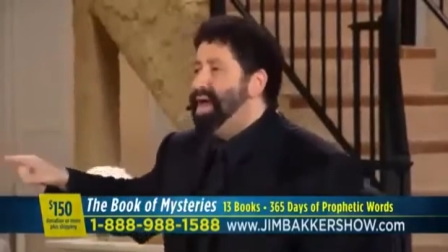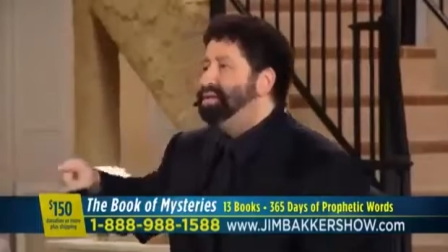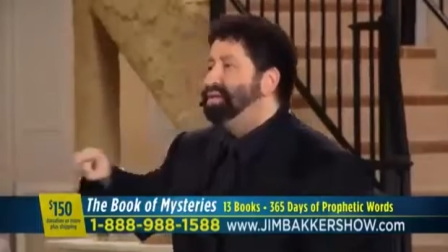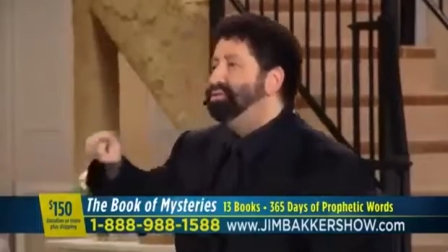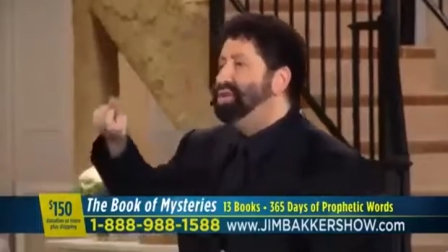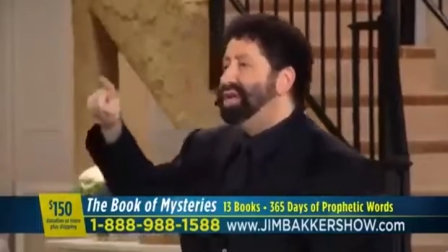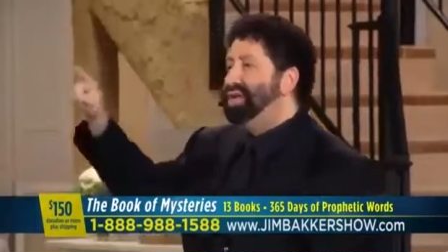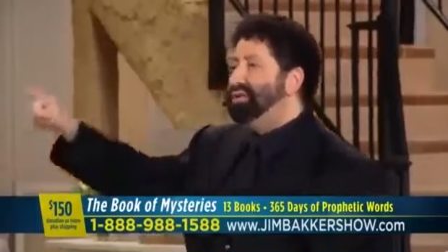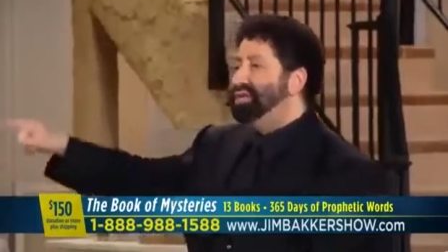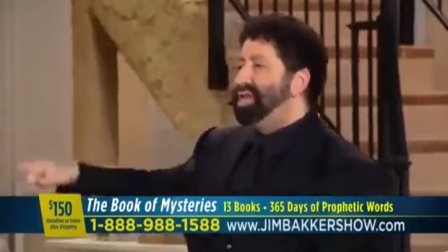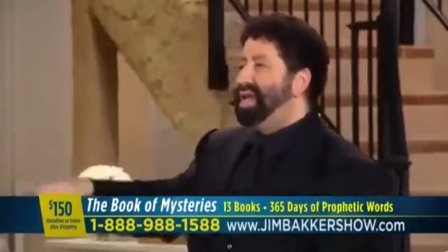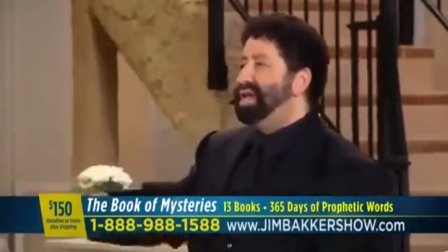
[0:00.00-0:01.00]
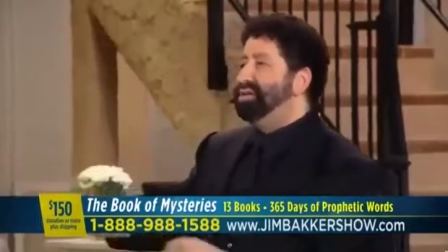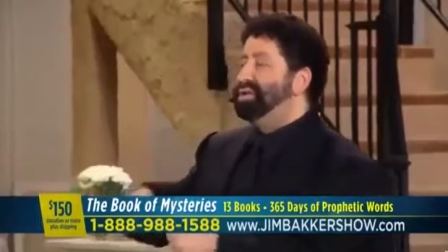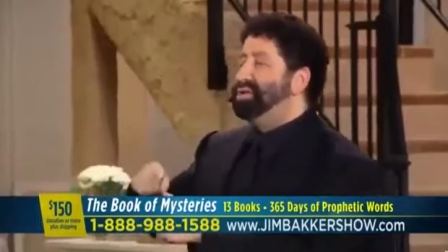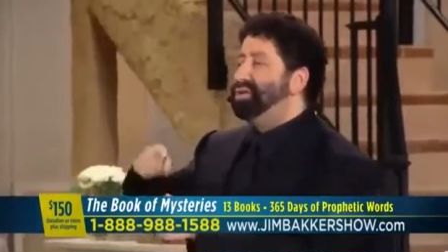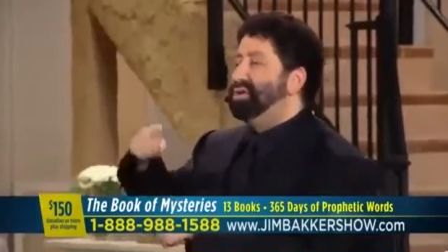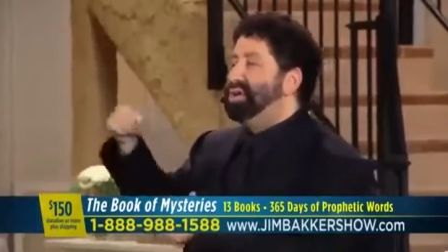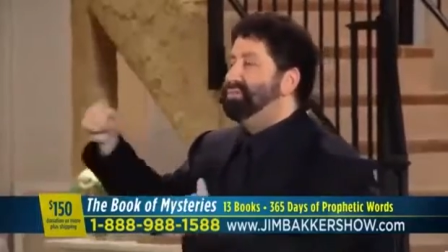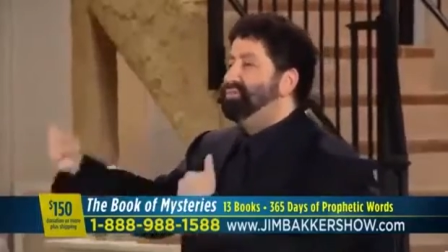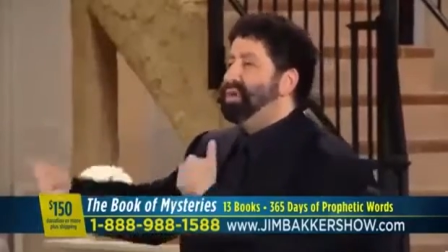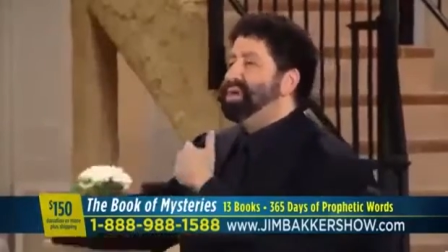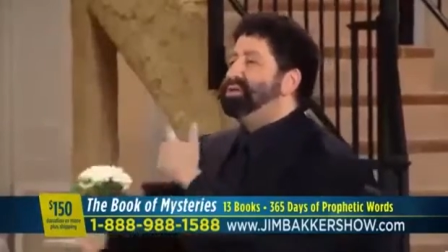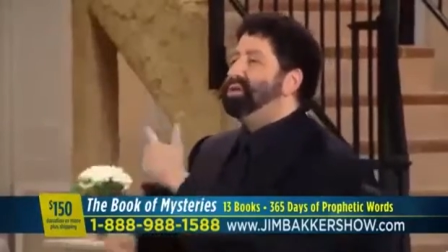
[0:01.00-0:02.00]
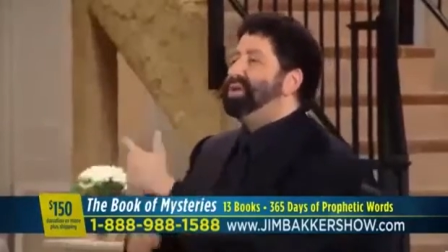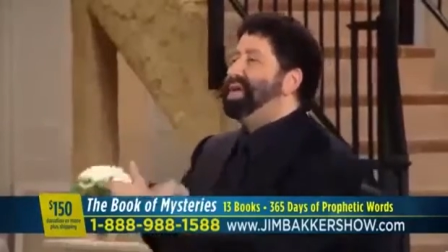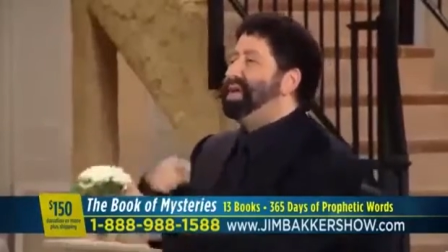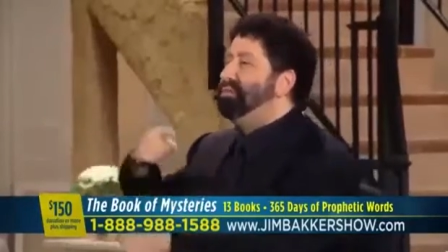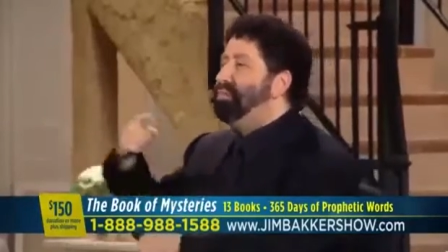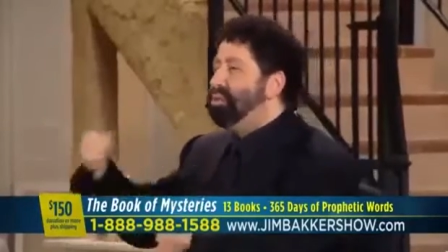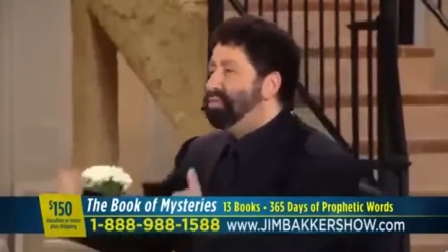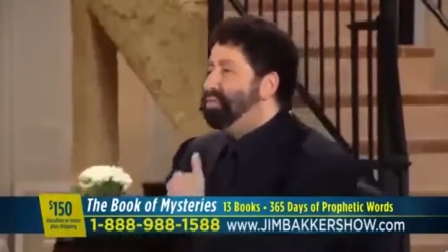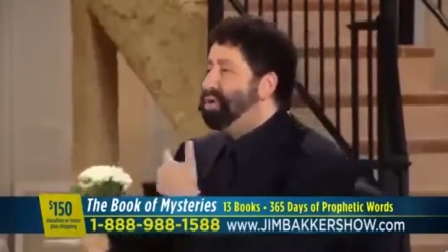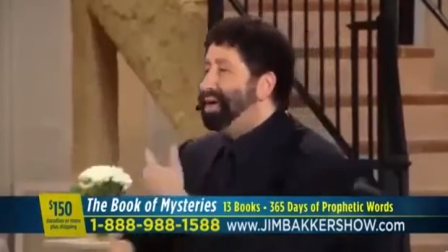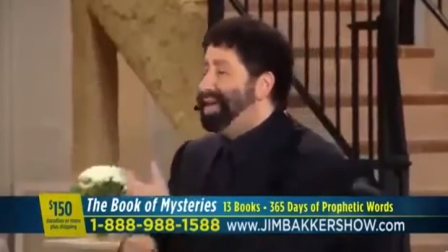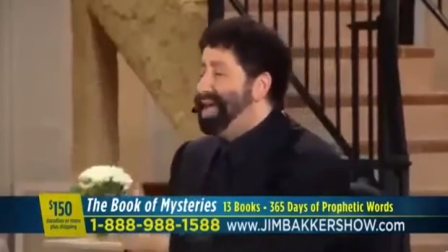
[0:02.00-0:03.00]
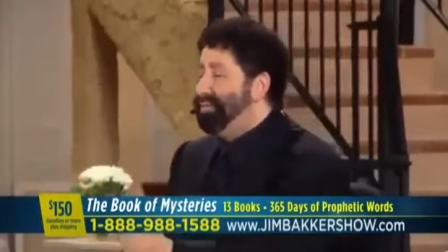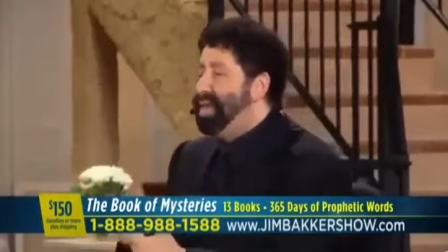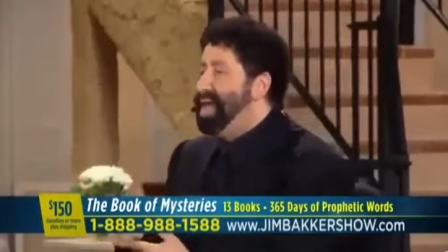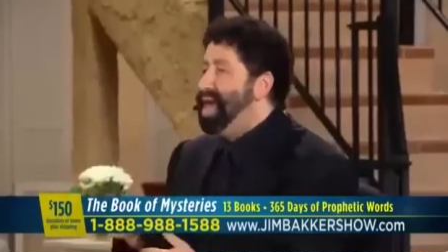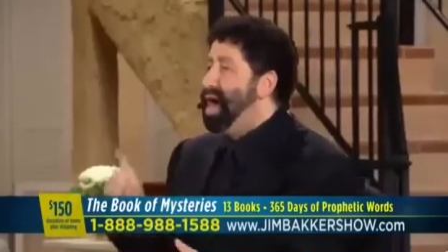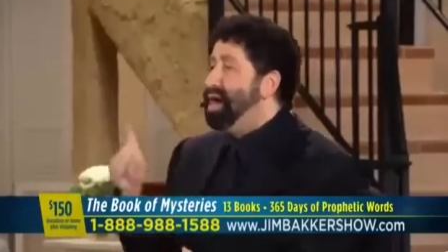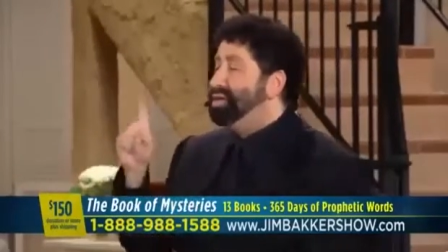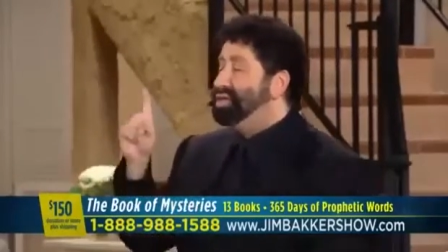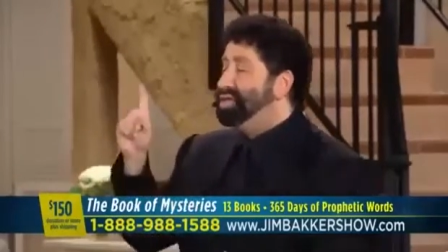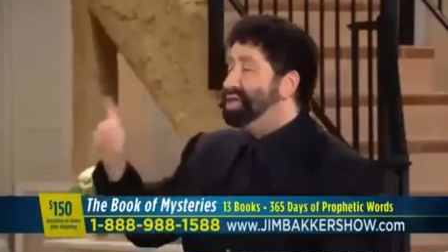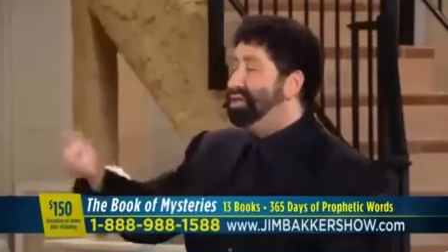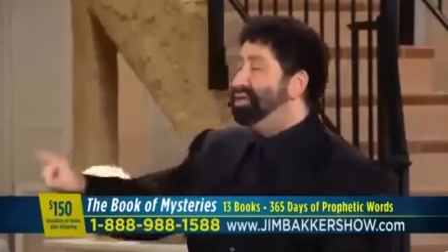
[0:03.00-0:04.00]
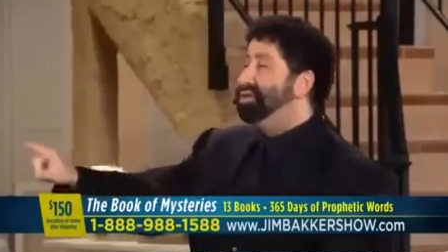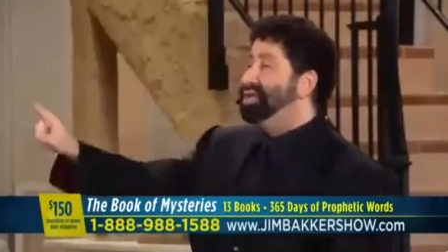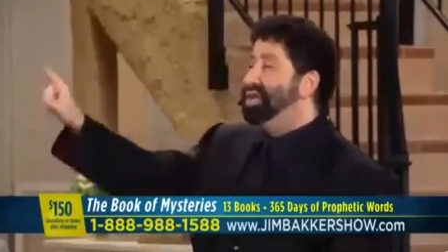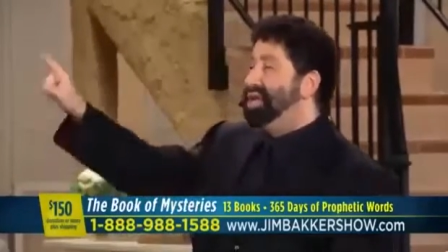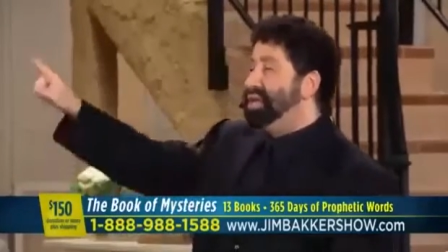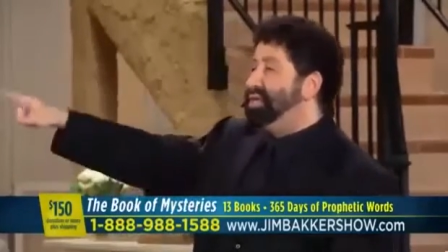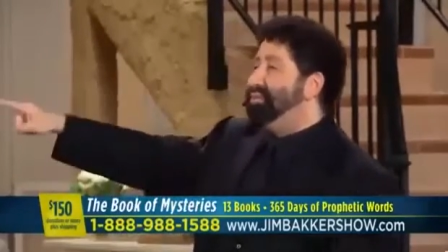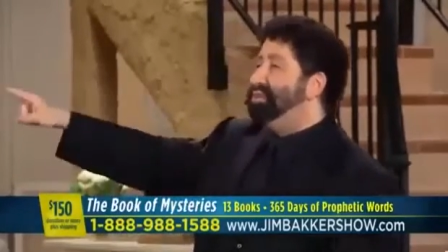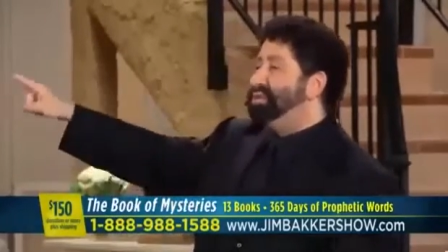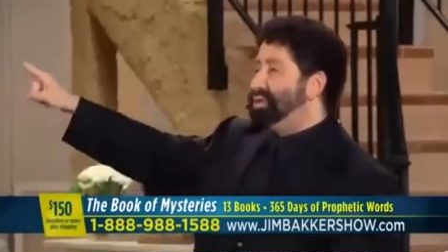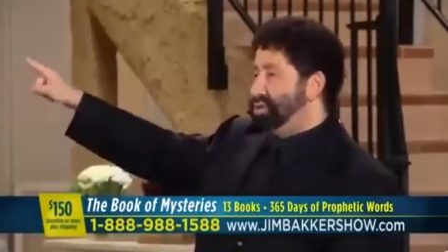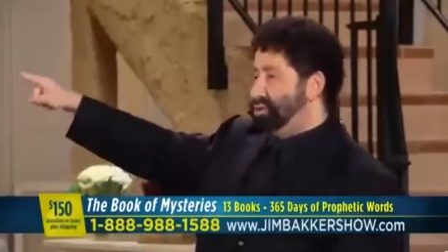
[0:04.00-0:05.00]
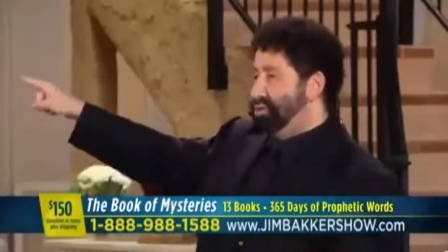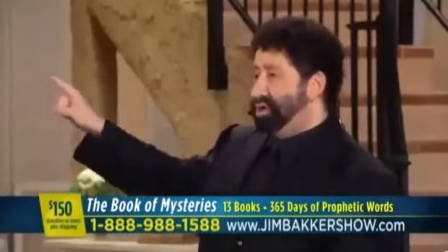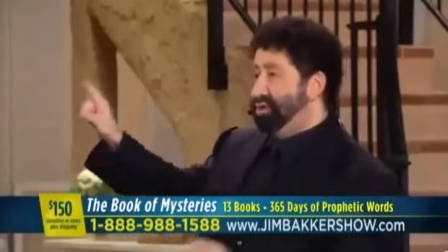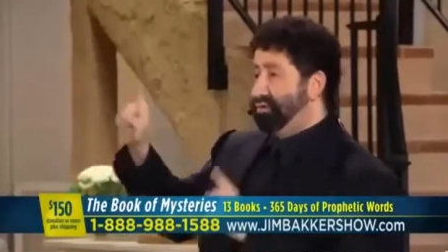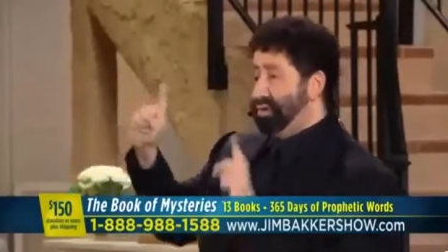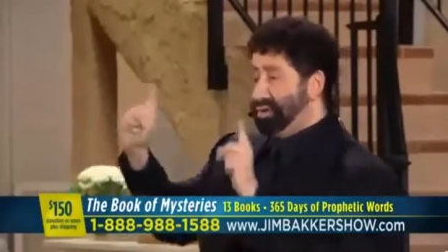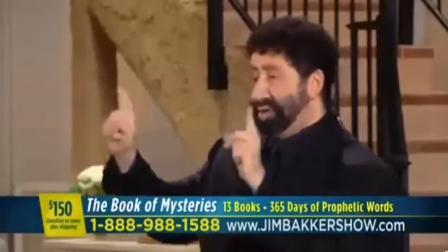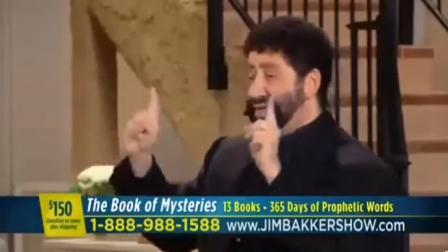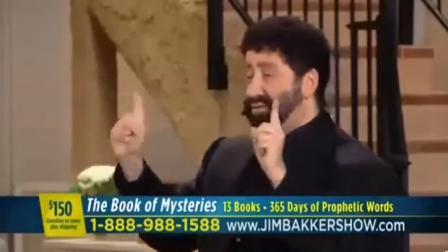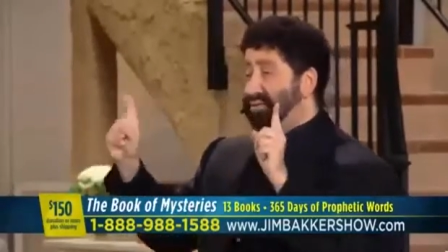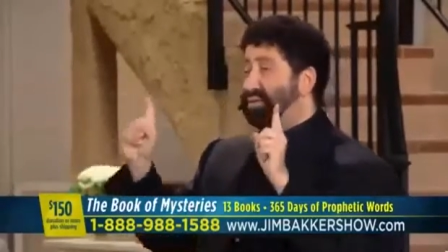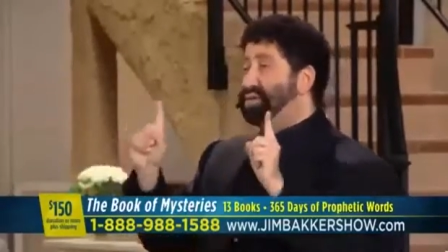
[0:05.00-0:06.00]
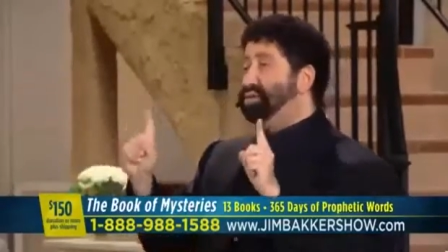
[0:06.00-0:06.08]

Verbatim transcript: And so years later, it started getting more and more again until the kingdom was destroyed. The first kingdom to be